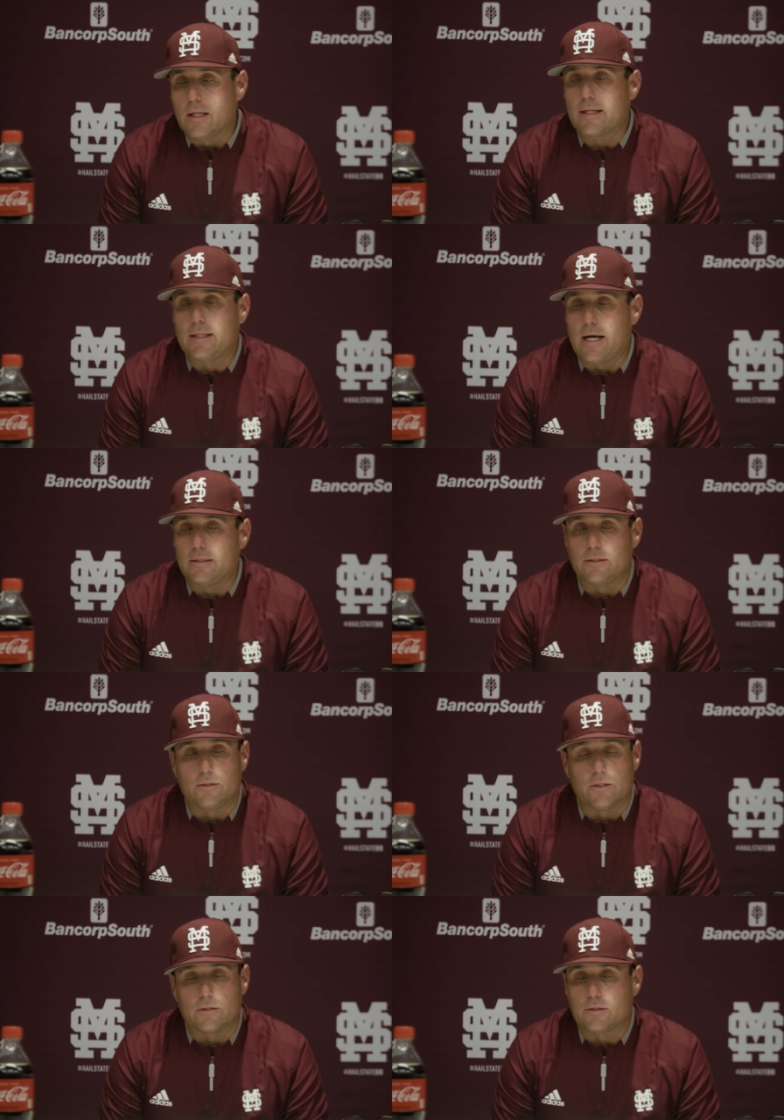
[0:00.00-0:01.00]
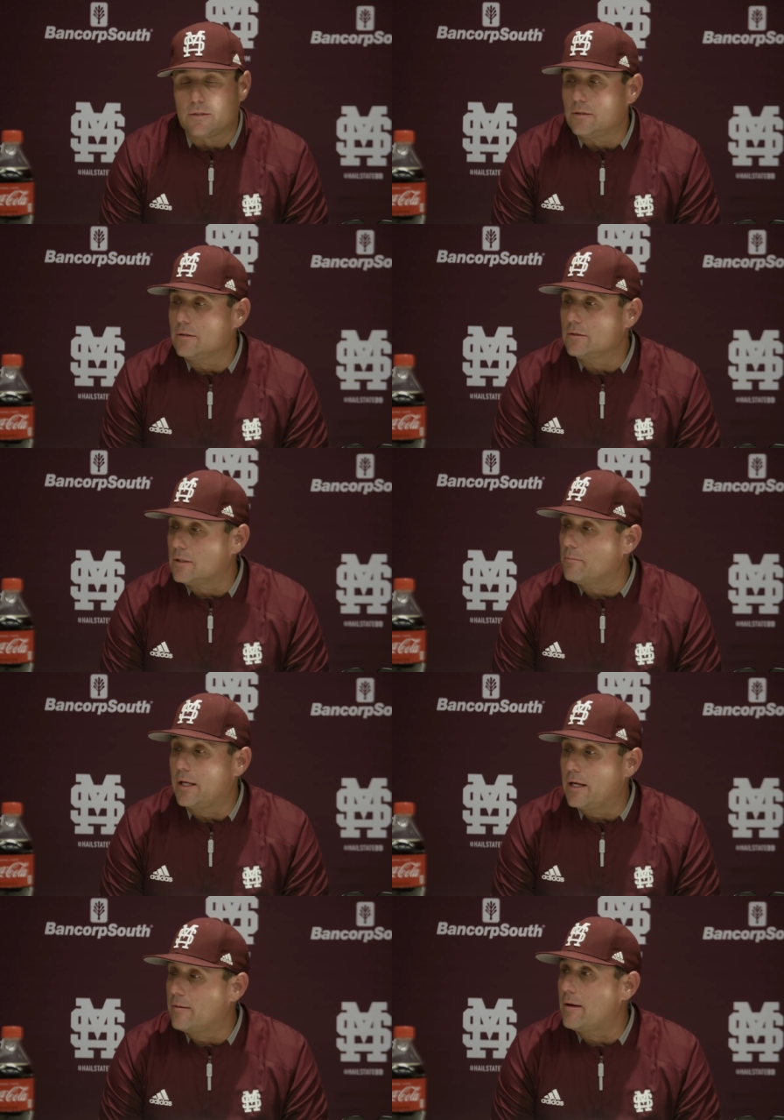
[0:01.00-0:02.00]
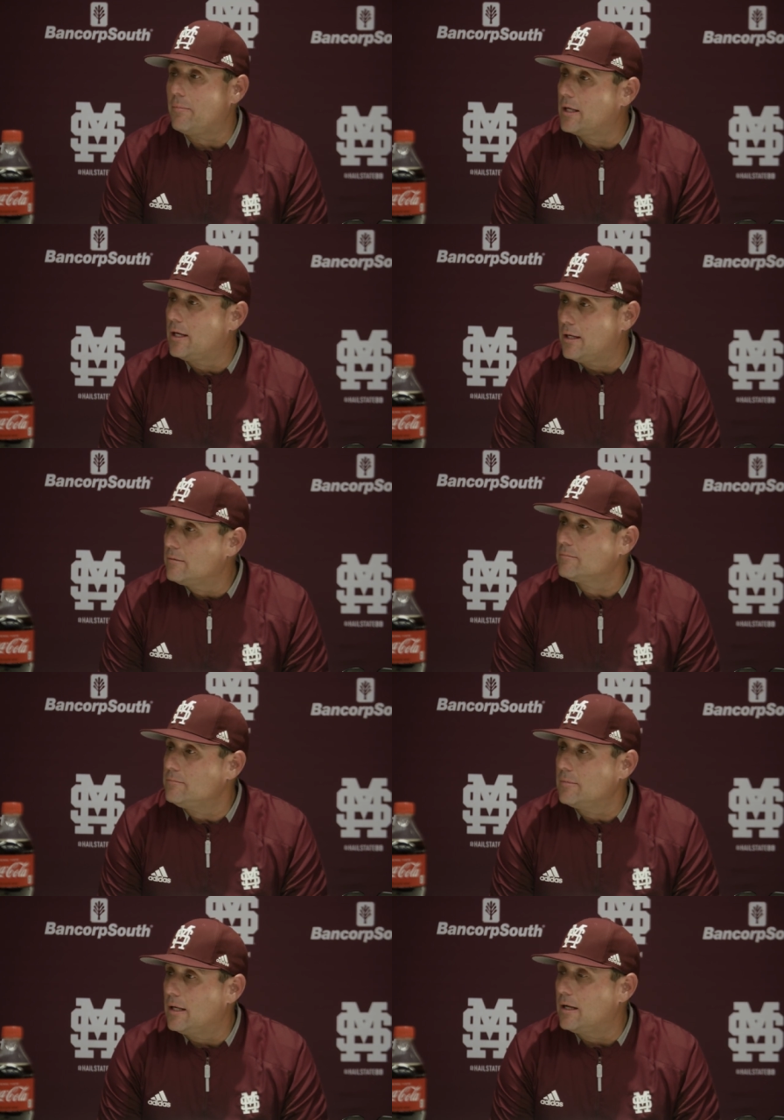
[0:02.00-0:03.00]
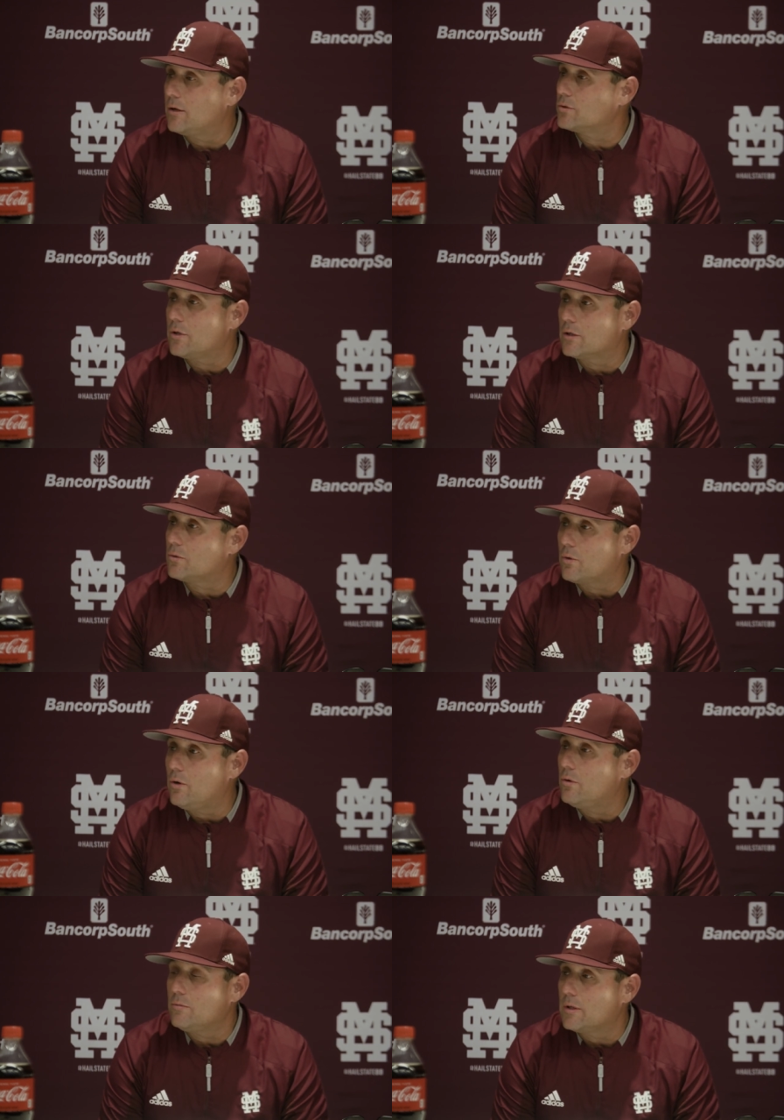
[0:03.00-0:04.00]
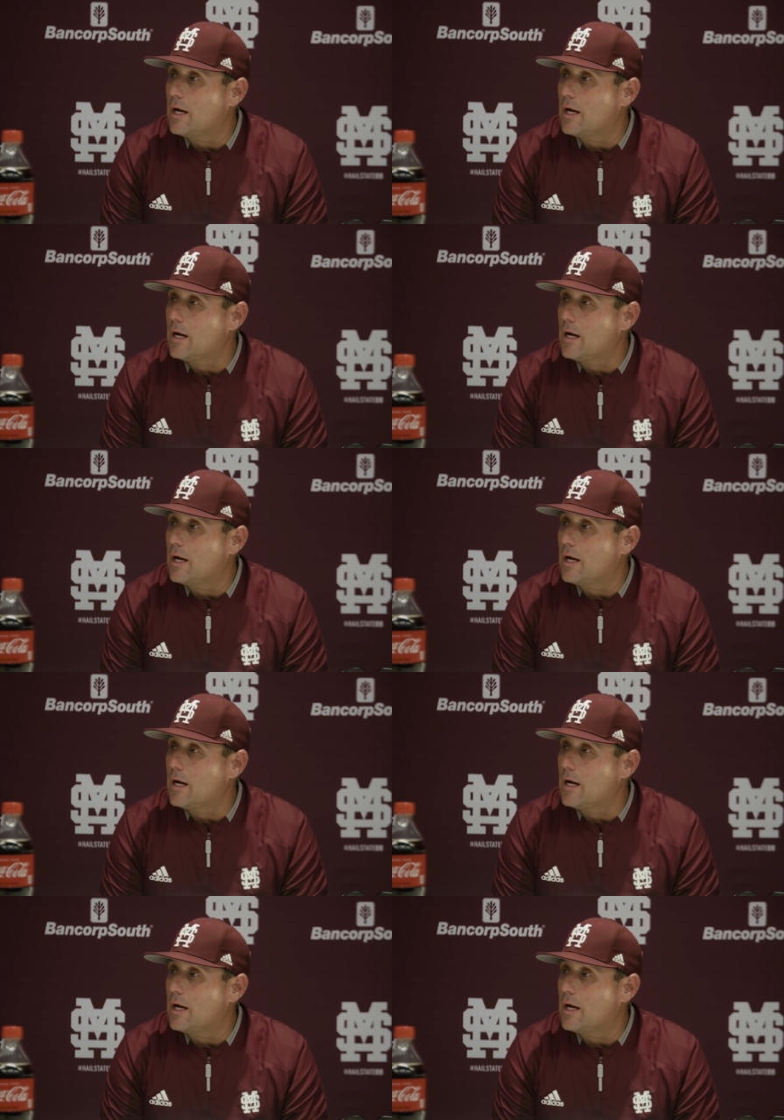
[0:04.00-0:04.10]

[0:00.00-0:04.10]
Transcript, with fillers: A lot of times it's just somebody getting that big hit, and it'll start the roll.